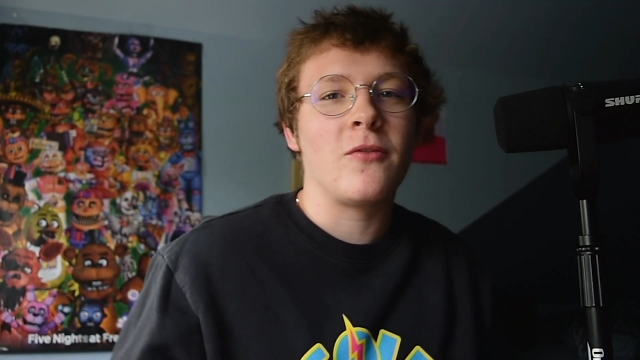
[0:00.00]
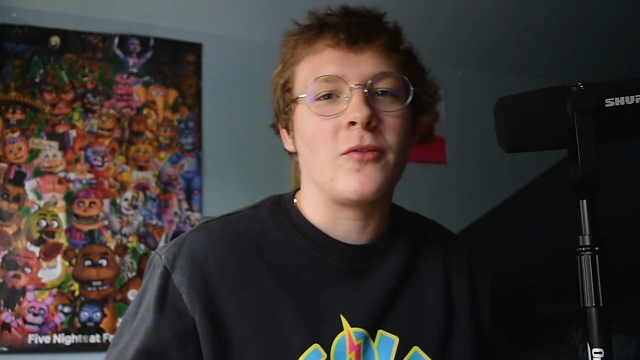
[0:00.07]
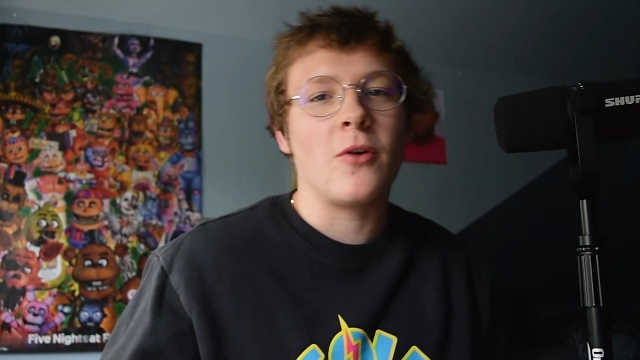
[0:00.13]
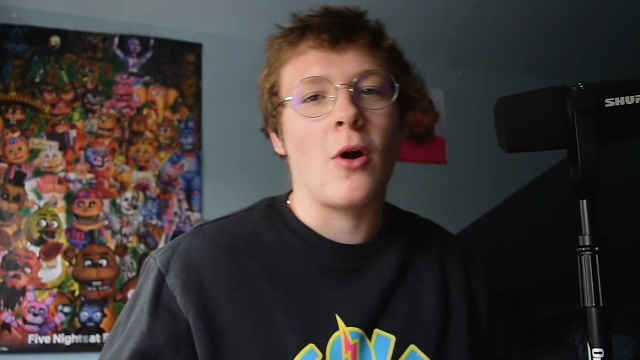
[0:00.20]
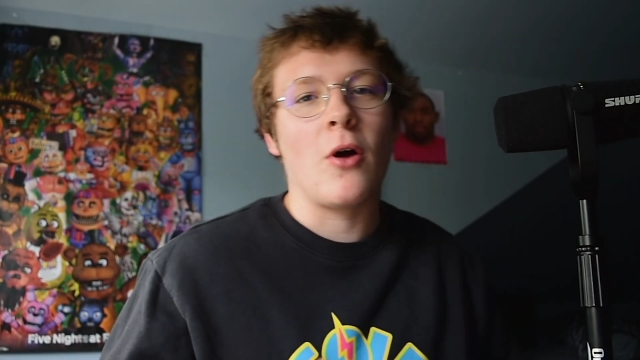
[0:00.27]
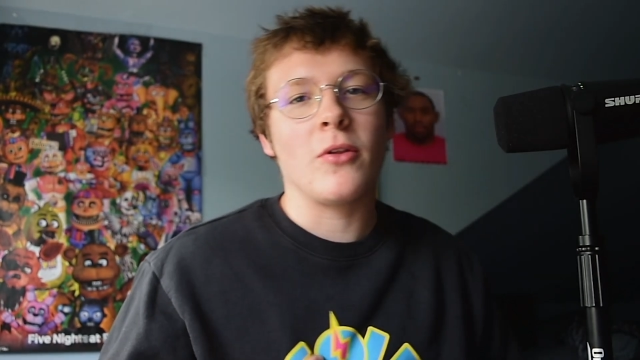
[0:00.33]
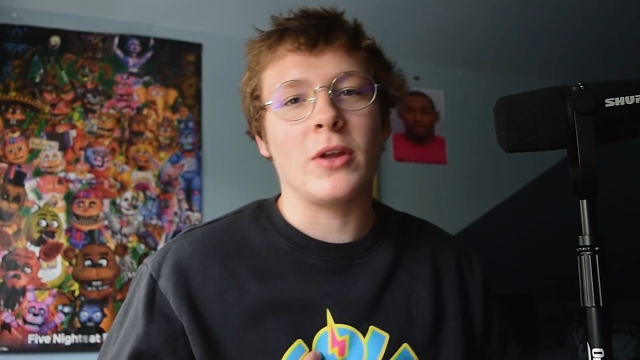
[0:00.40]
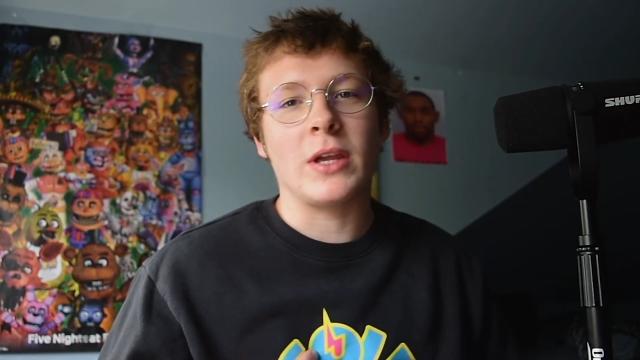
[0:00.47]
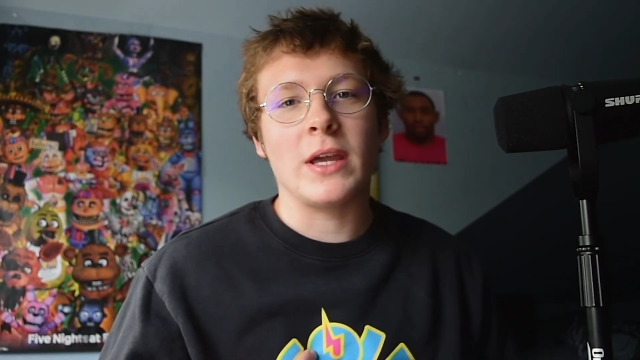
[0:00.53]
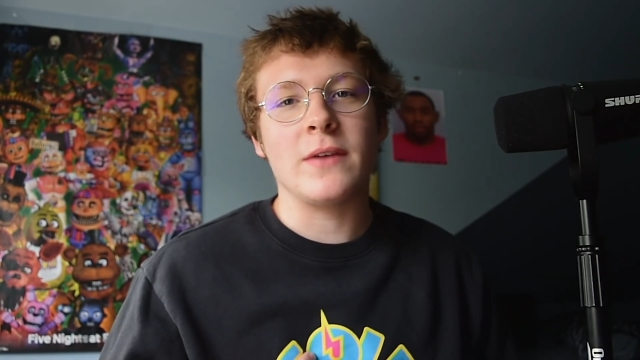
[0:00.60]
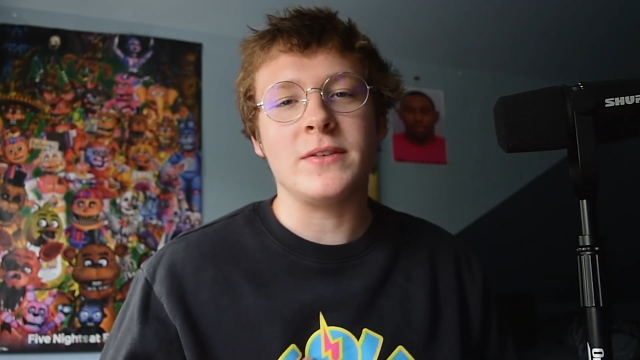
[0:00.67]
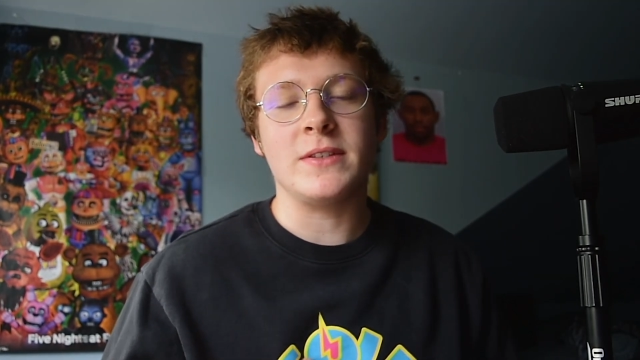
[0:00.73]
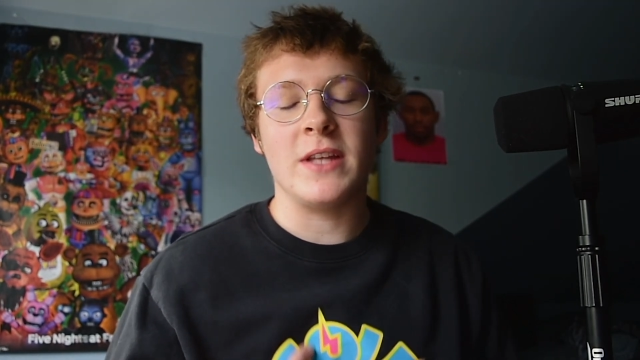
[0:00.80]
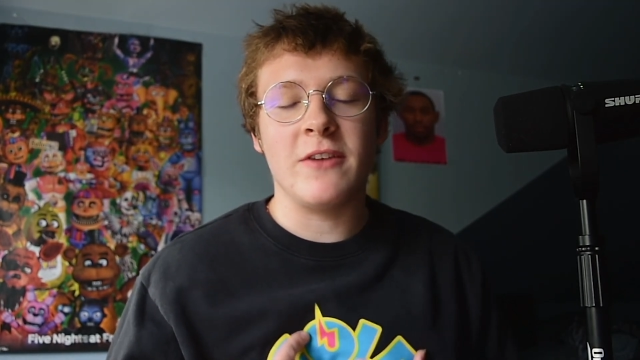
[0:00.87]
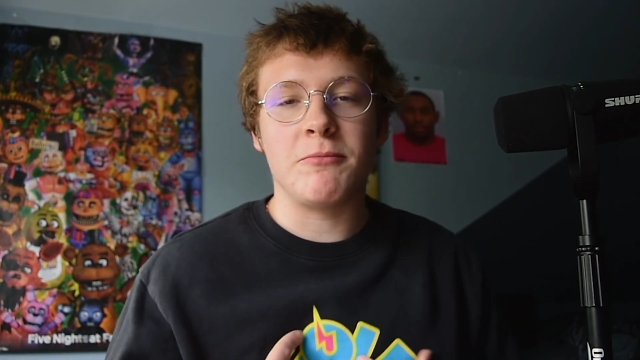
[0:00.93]
for all the
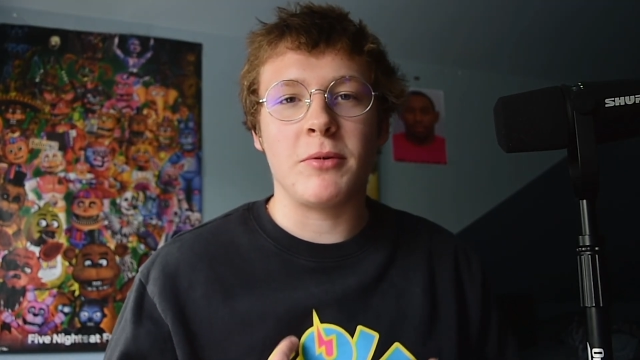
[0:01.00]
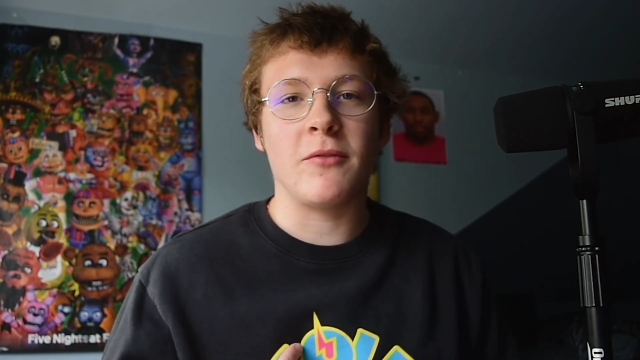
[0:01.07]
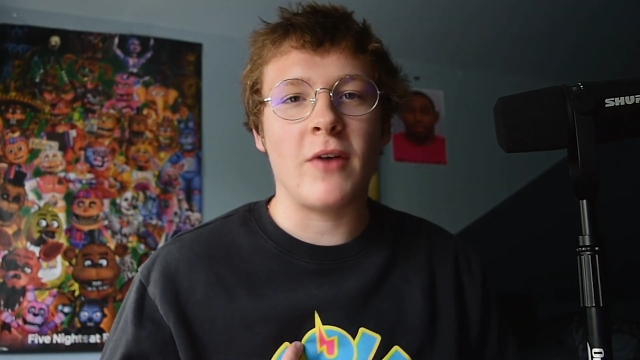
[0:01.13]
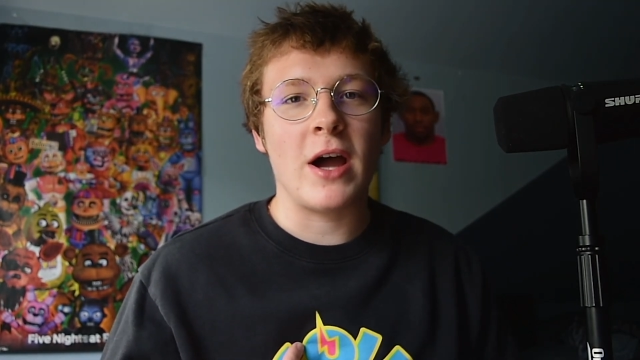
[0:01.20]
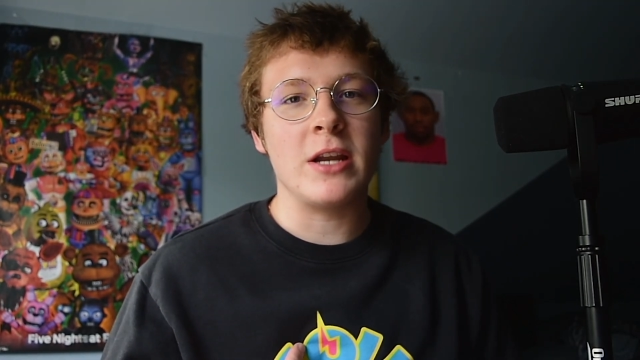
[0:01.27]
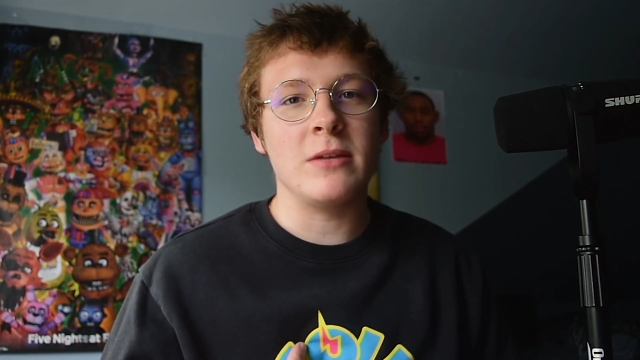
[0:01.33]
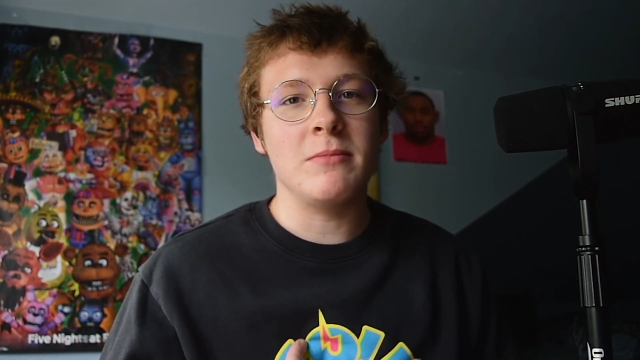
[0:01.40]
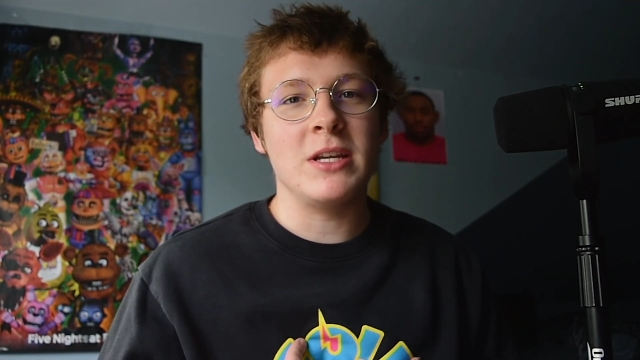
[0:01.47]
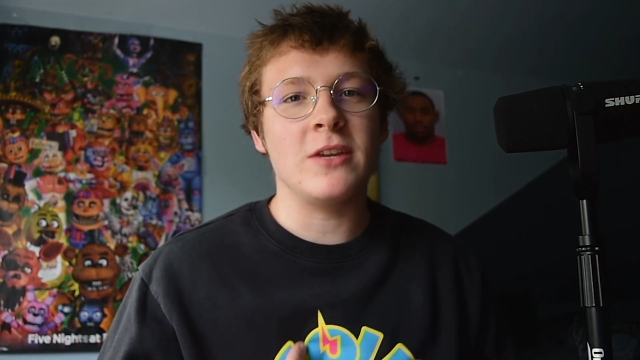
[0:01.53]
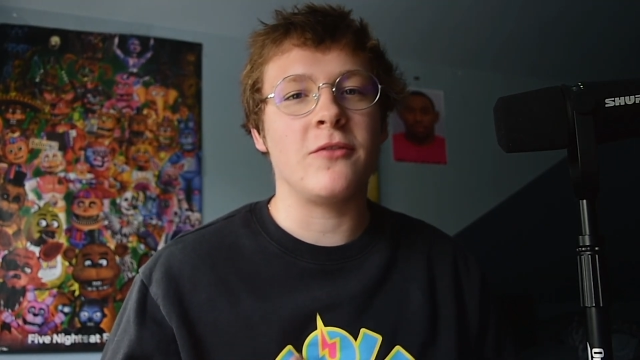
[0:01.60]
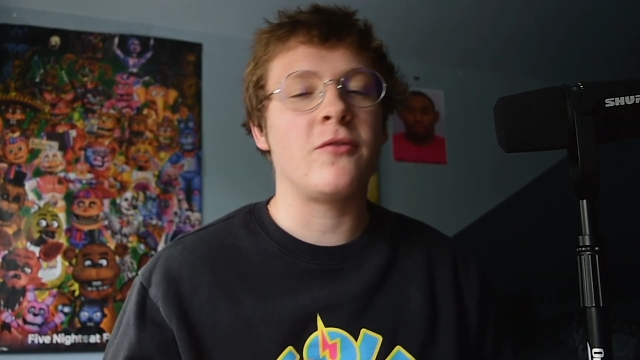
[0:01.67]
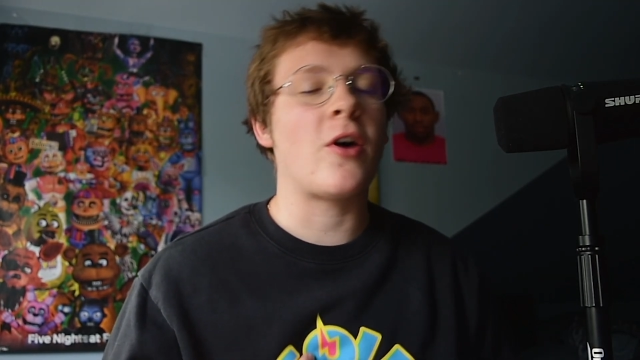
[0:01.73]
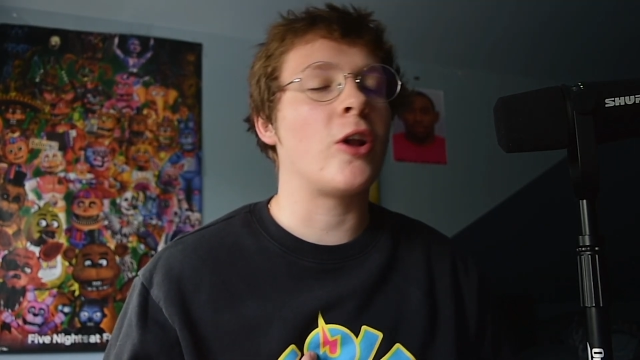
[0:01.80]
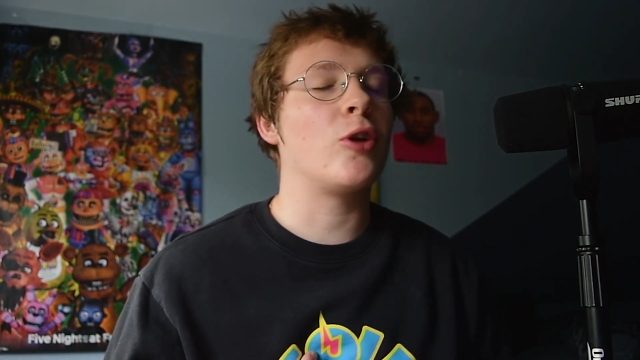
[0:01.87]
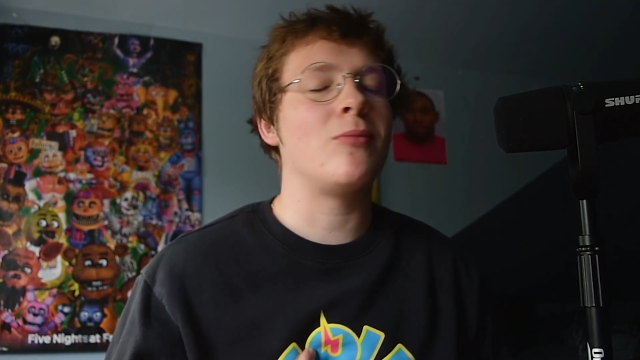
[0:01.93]
gifts they've provided me to
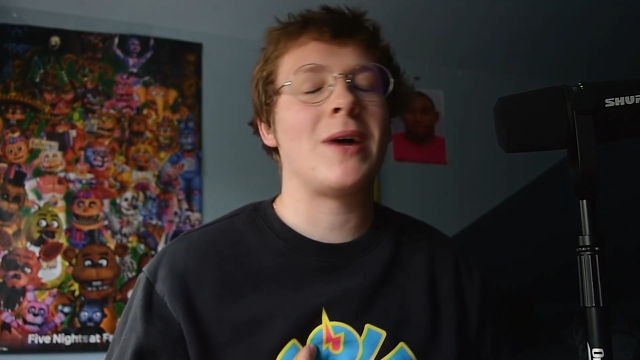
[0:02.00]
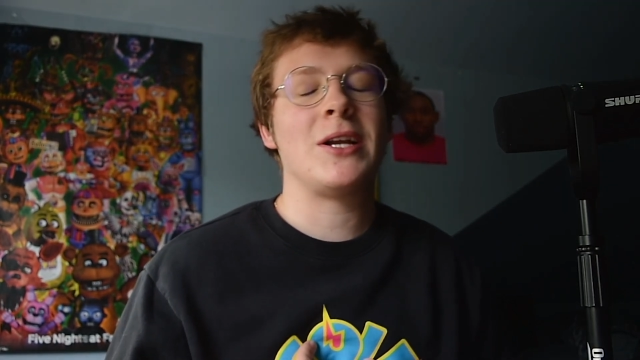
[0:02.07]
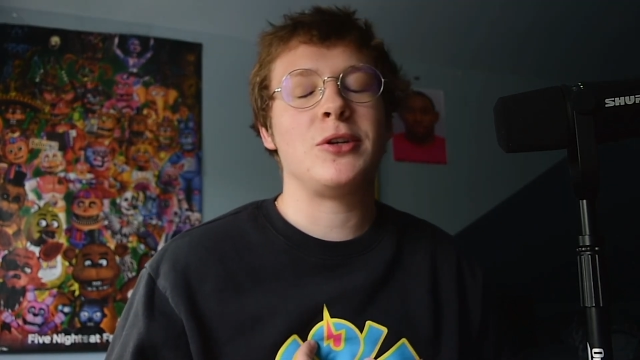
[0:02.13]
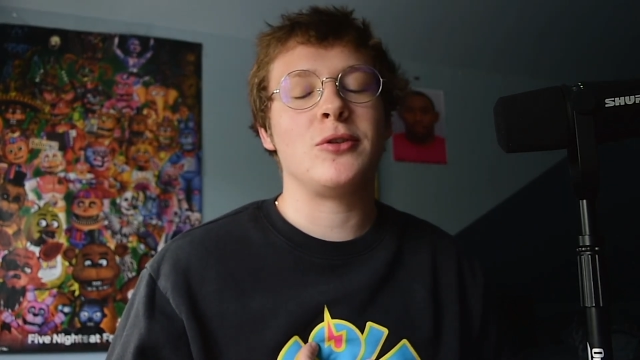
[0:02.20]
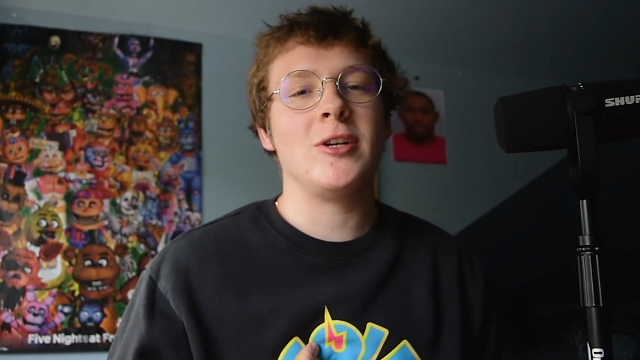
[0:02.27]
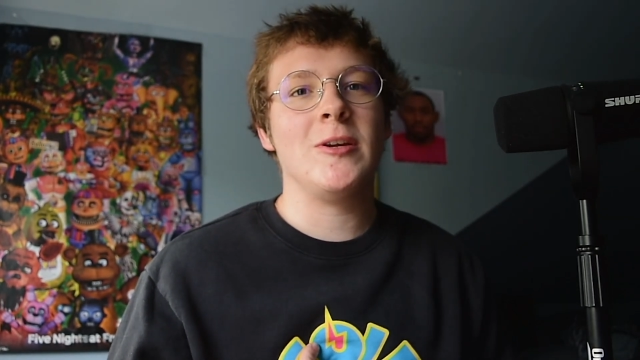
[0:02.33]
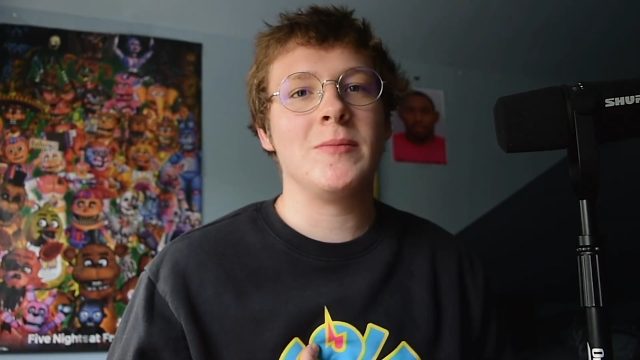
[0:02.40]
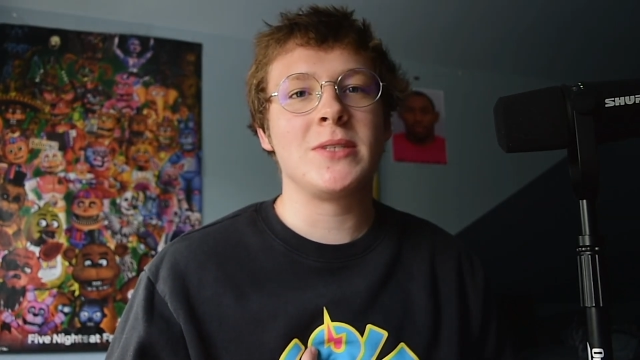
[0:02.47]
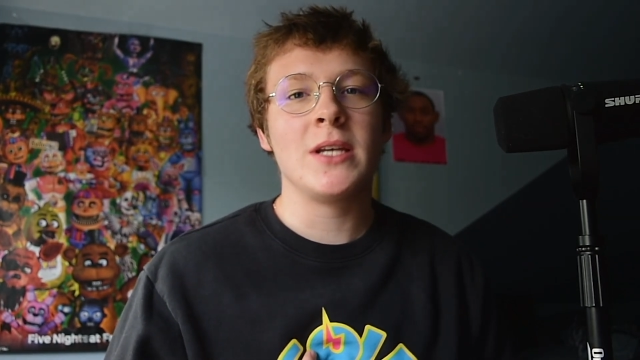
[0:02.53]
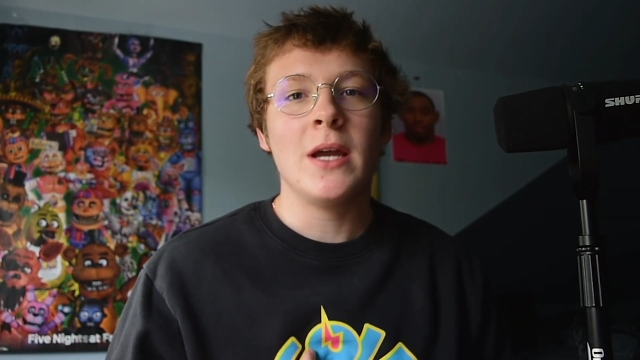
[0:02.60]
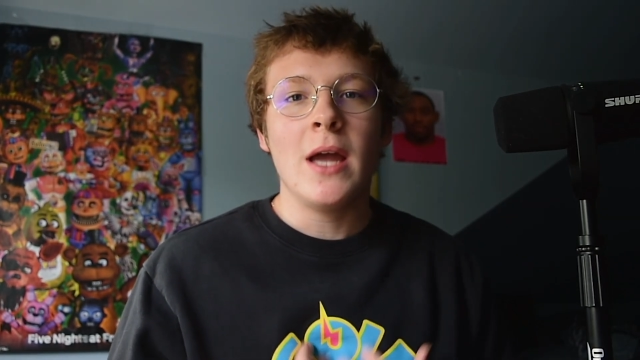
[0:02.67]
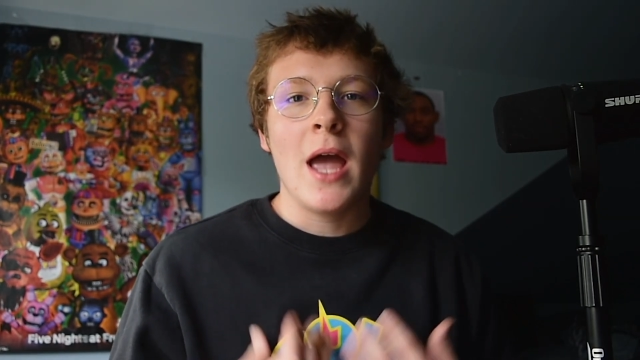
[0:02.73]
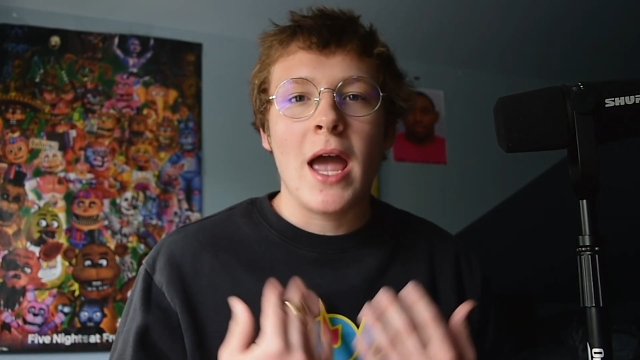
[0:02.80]
follow my dreams